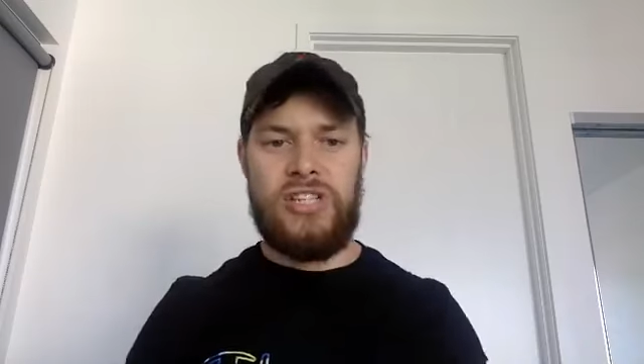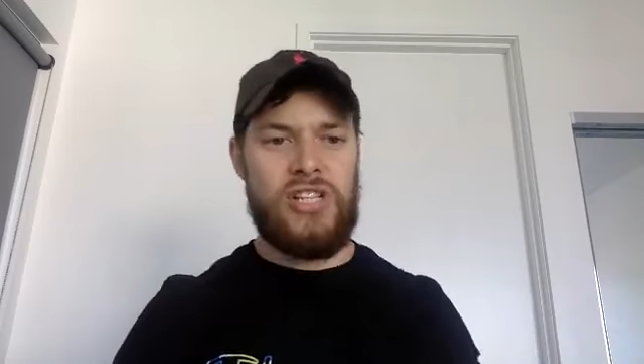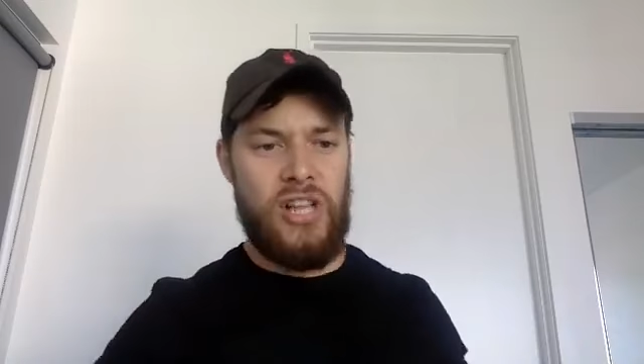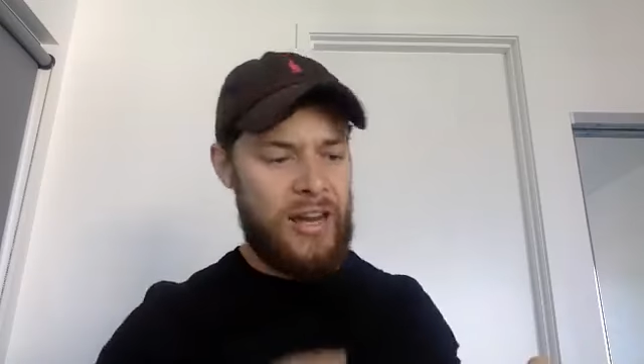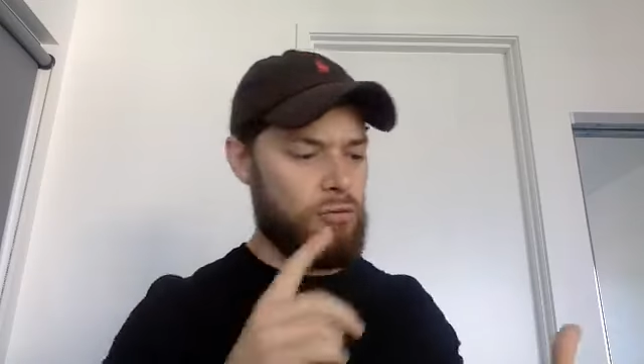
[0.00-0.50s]
It's
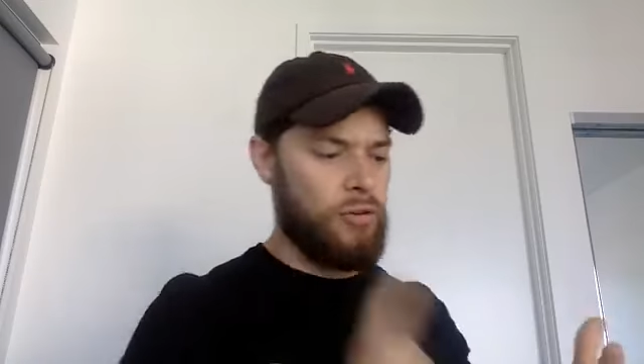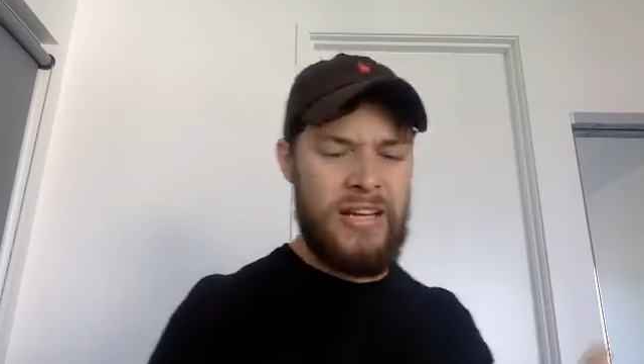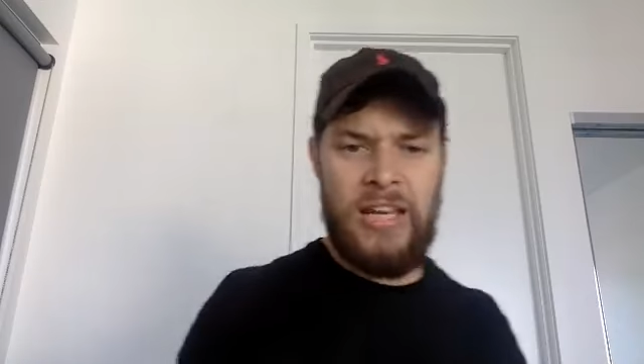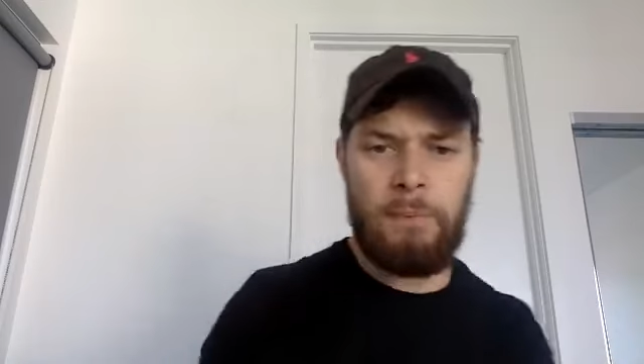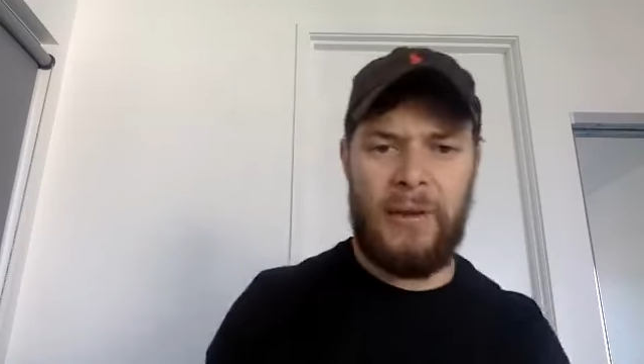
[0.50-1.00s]
just like
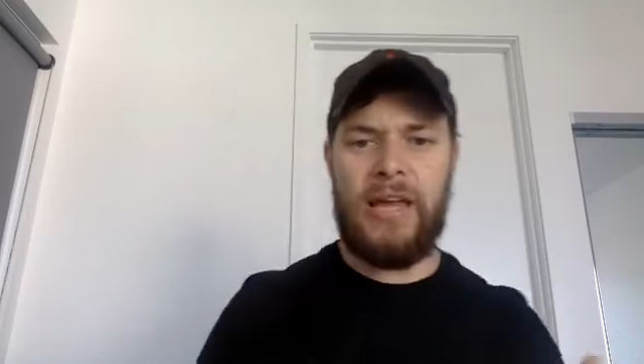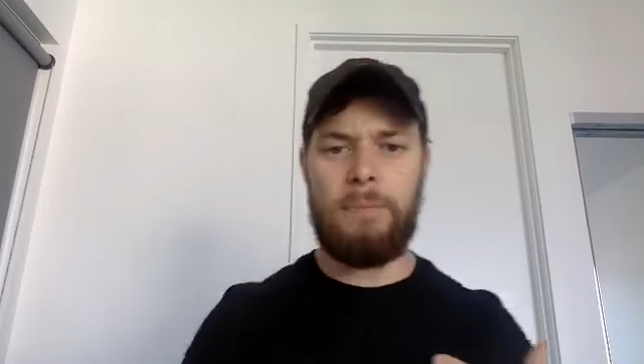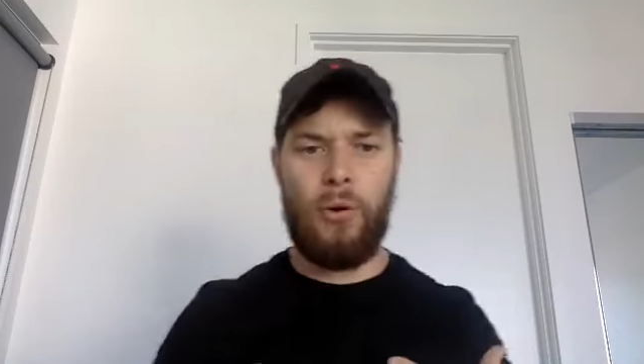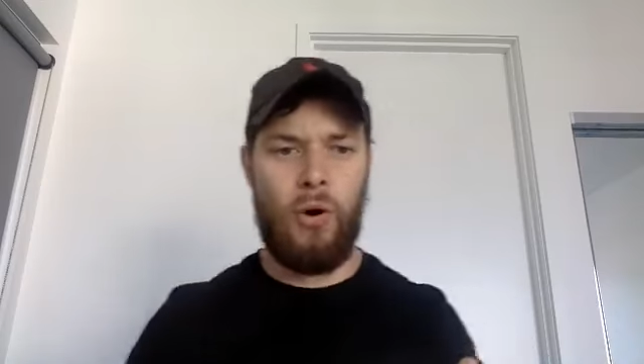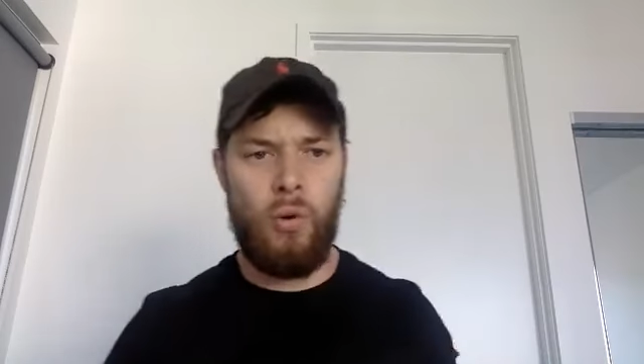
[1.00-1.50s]
ringing
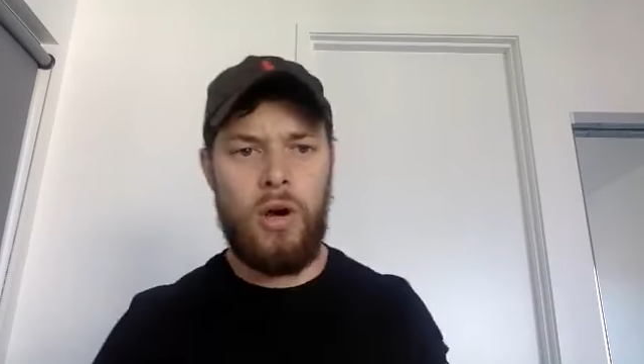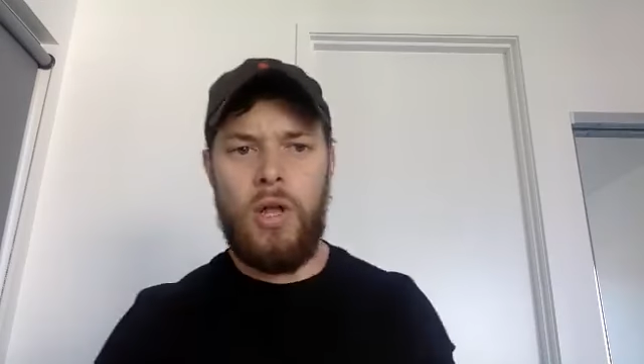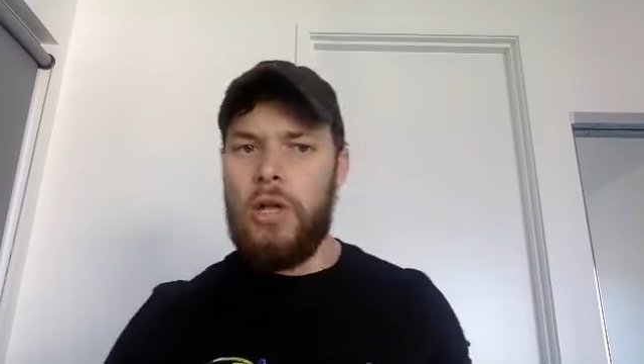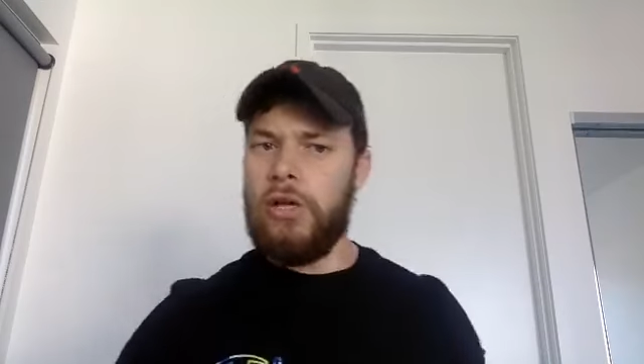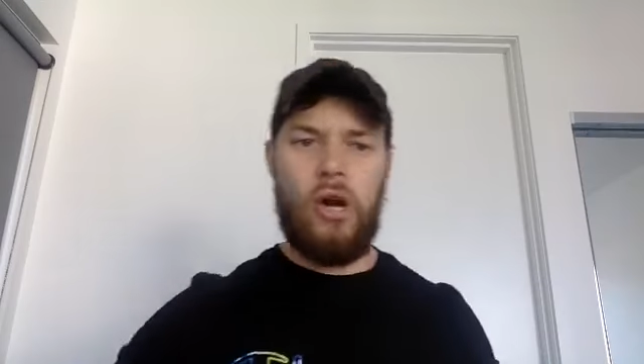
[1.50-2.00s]
people,
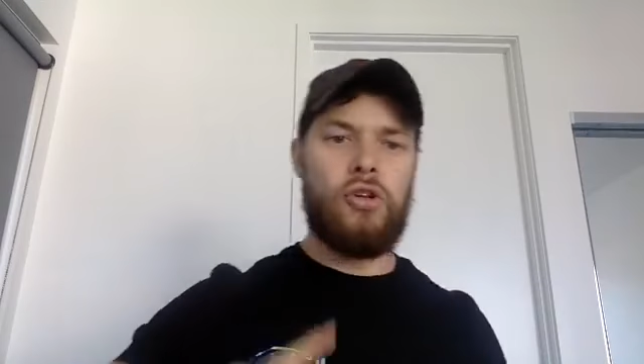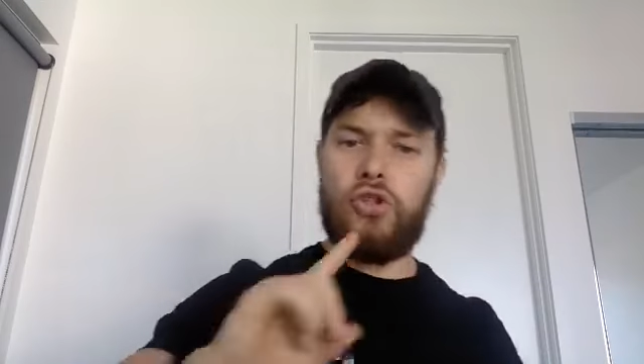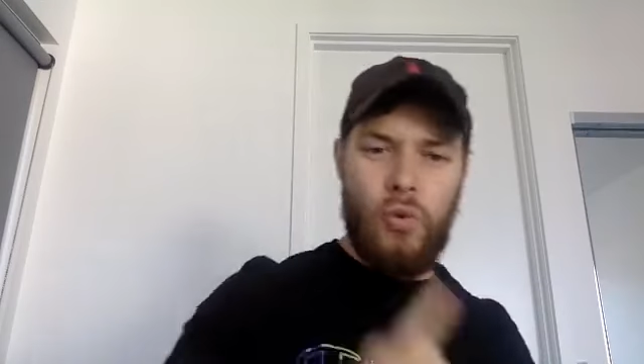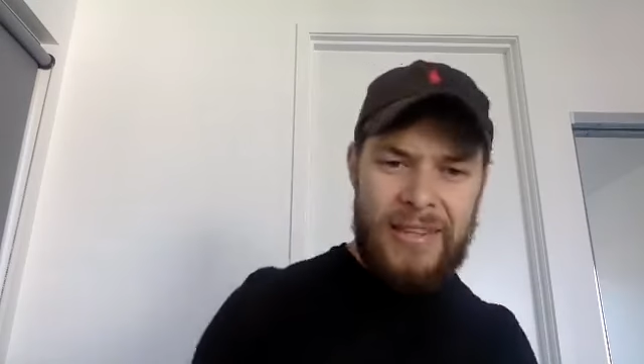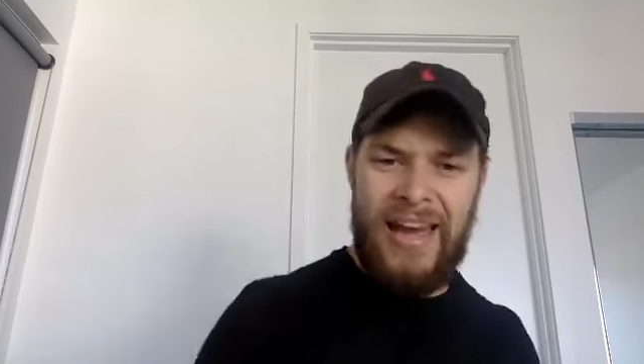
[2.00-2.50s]
you know,
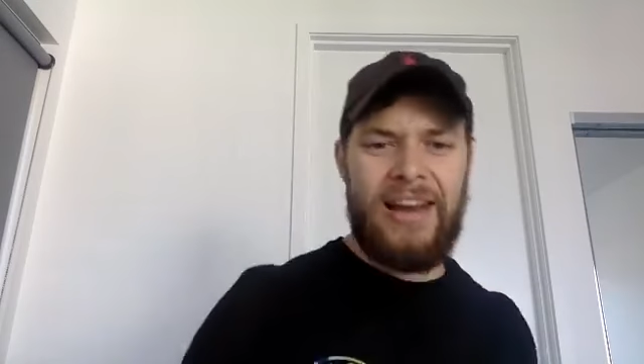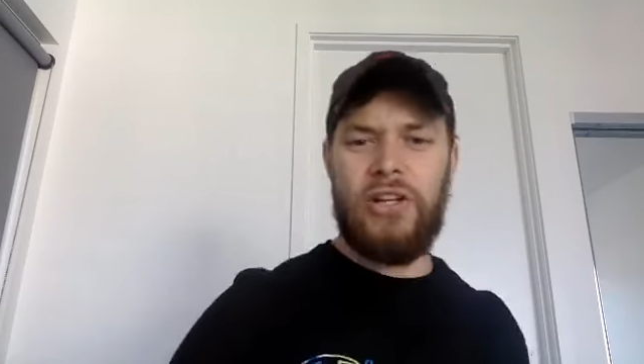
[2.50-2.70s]
doing that,